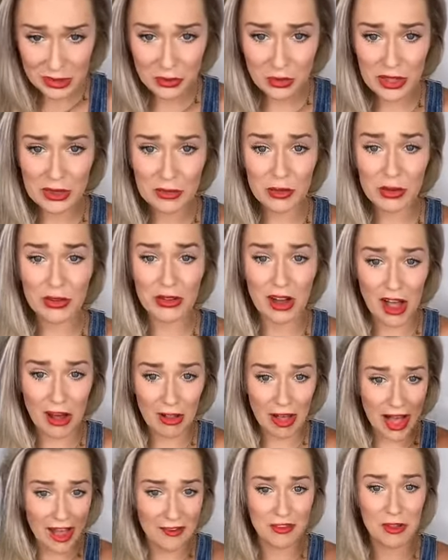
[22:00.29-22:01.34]
we will,
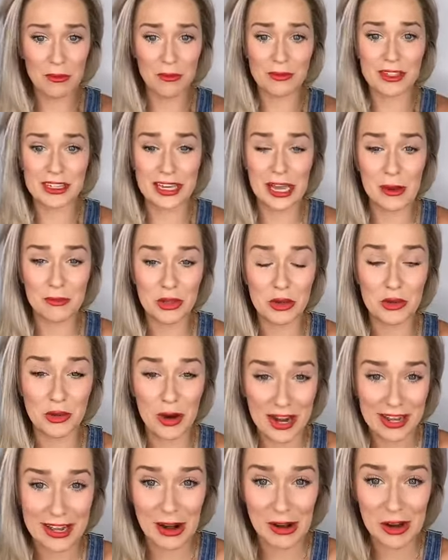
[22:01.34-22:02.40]
I'll have them DM you
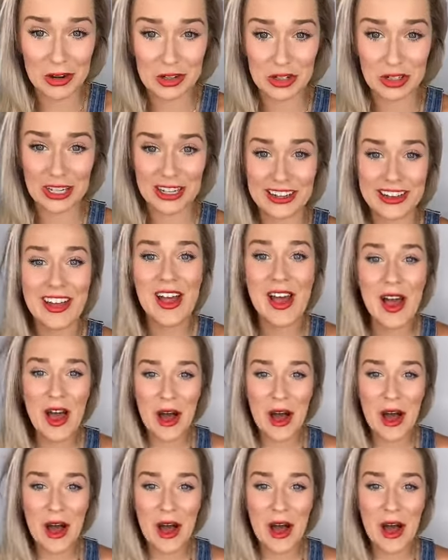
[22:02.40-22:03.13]
right now, actually.